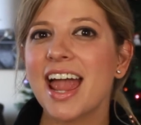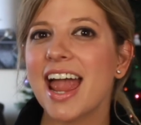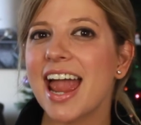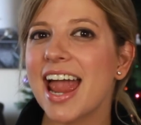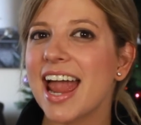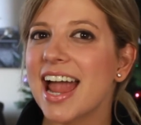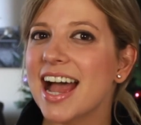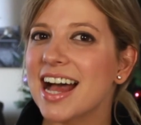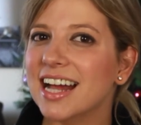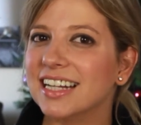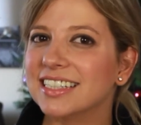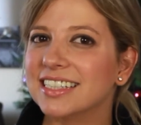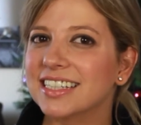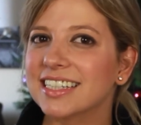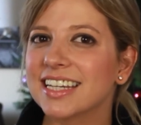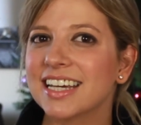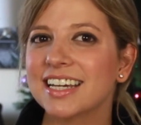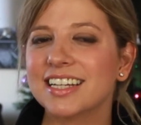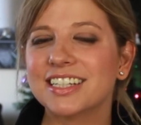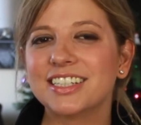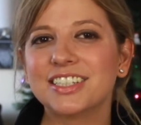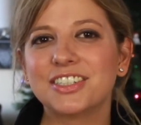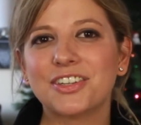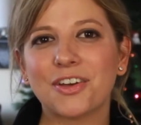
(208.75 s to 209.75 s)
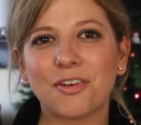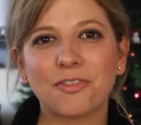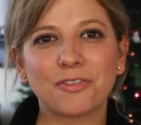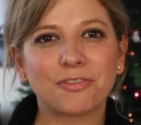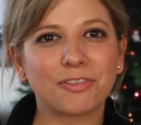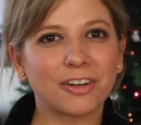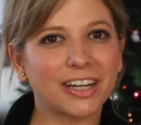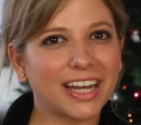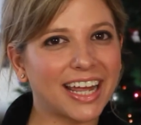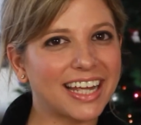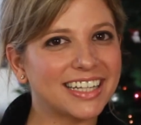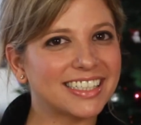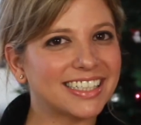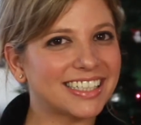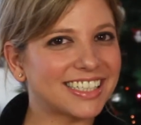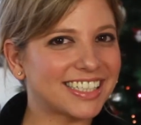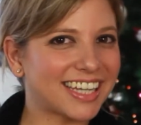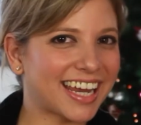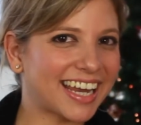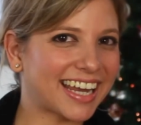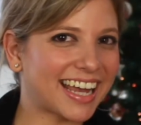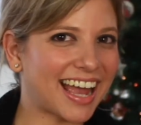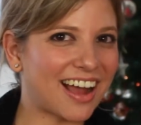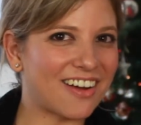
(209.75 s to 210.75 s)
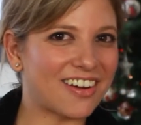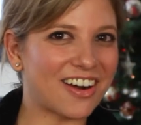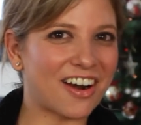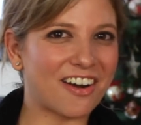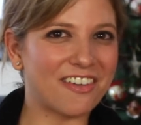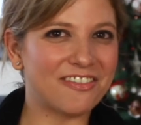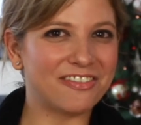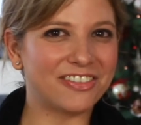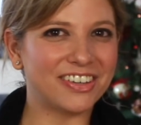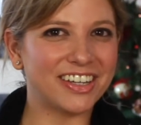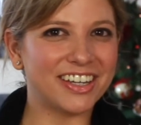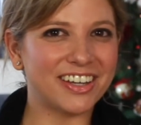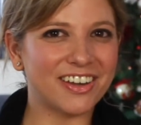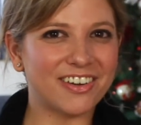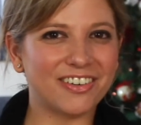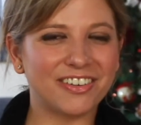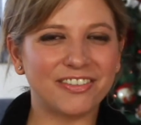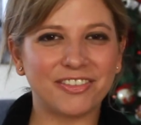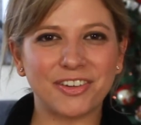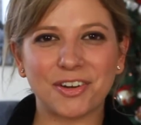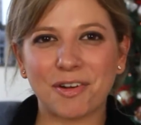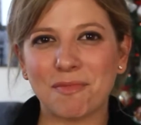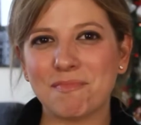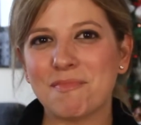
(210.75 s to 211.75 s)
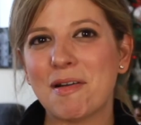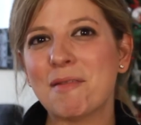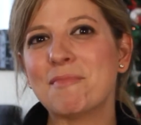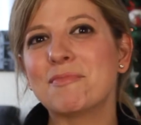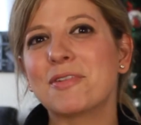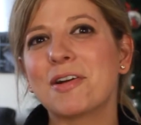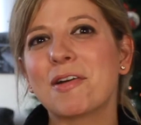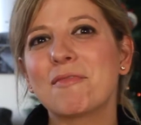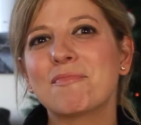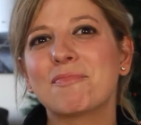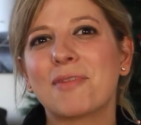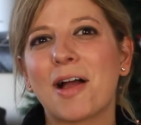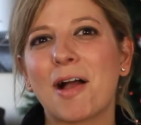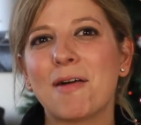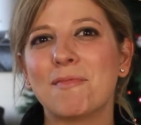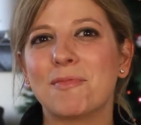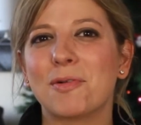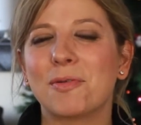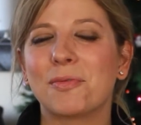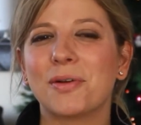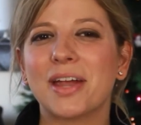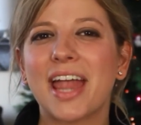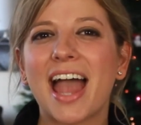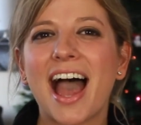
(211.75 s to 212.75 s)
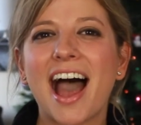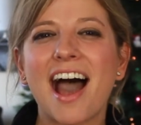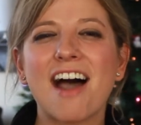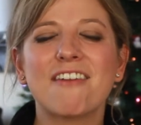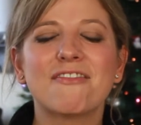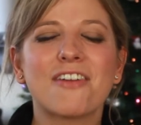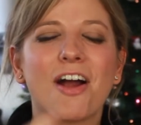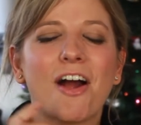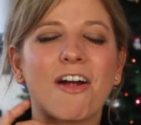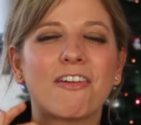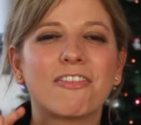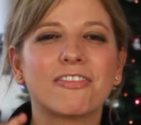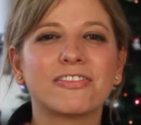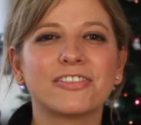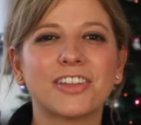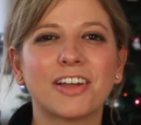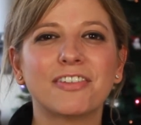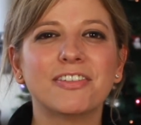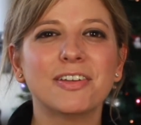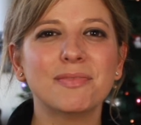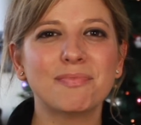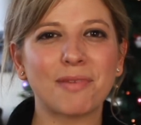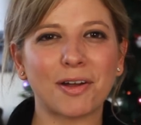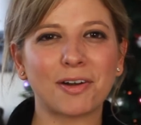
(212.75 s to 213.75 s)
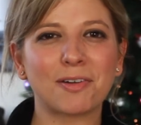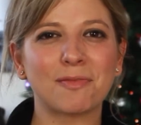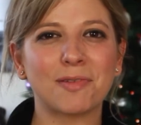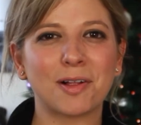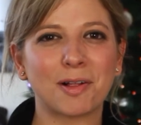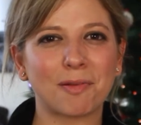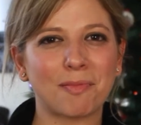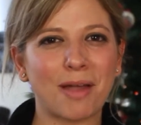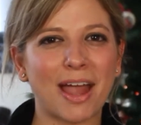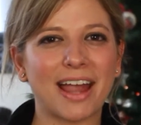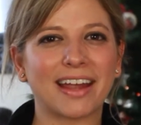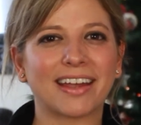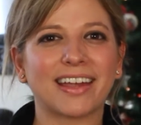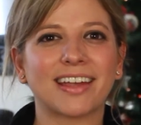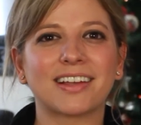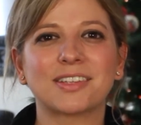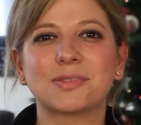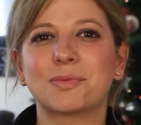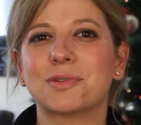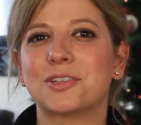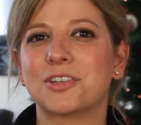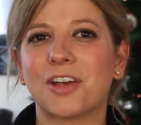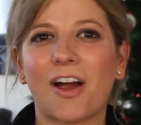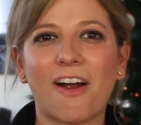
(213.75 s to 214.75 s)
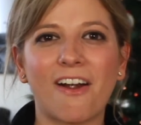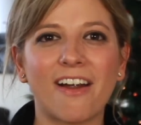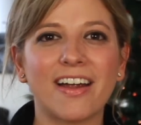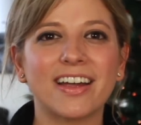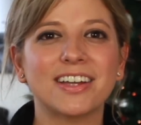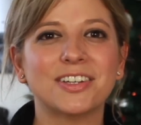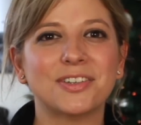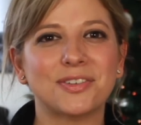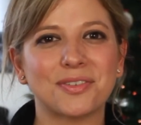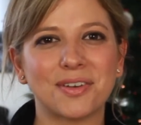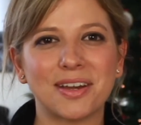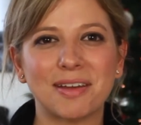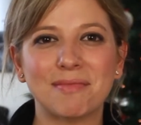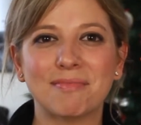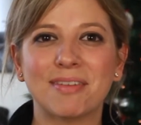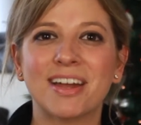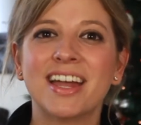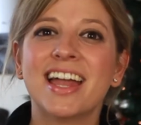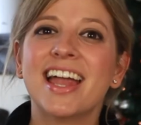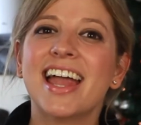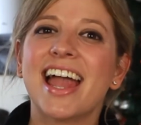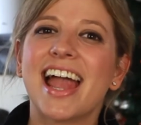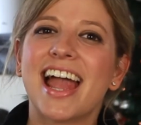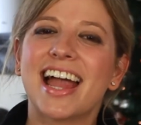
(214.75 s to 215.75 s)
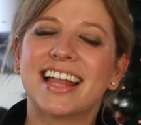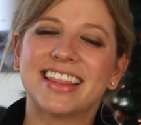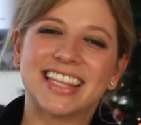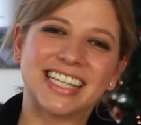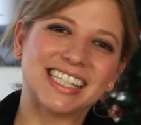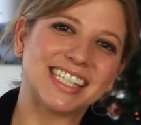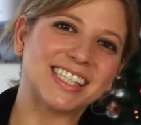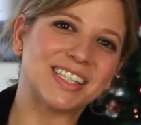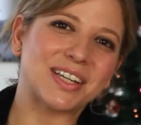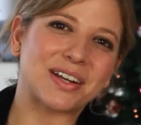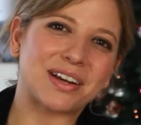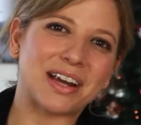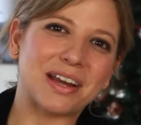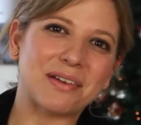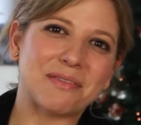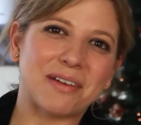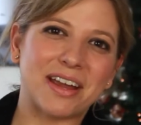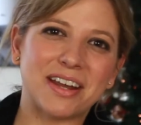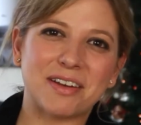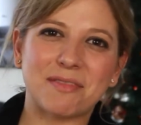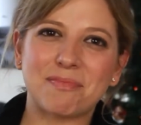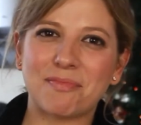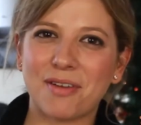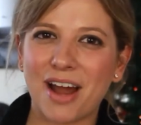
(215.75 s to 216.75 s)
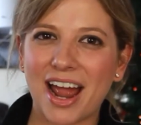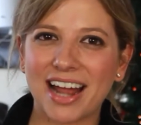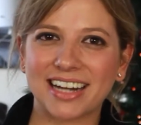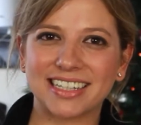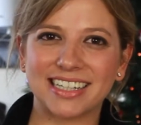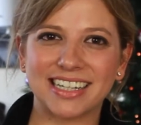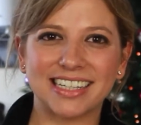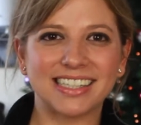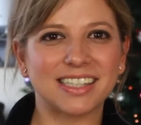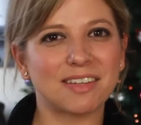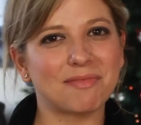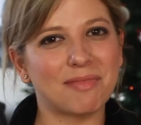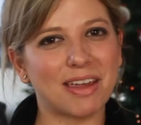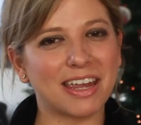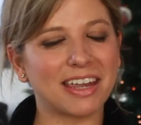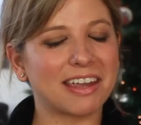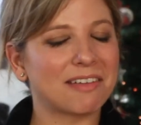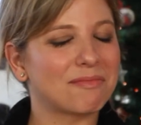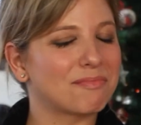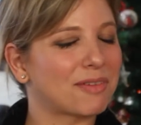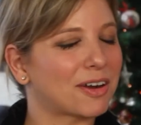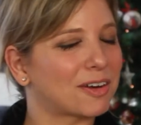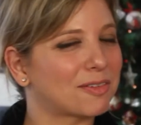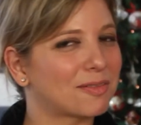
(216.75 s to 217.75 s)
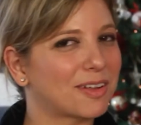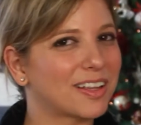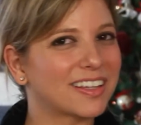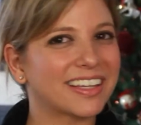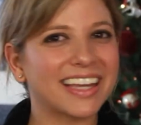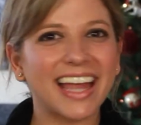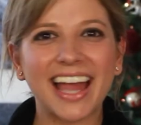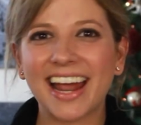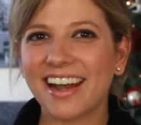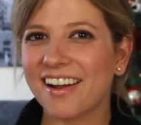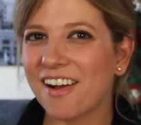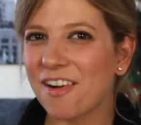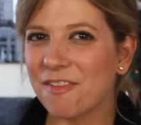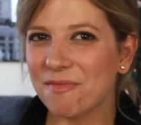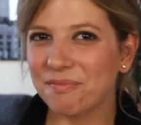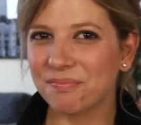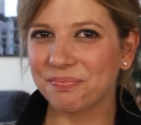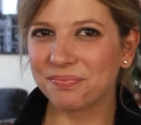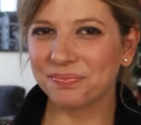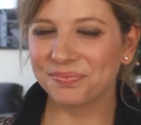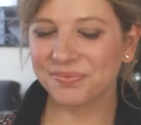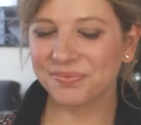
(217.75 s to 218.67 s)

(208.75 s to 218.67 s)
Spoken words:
And don't forget to check out our video. If you're a member at Brownble, we have our fluffy buttermilk pancakes, which are a dream. And this is a great way to practice making buttermilk at home.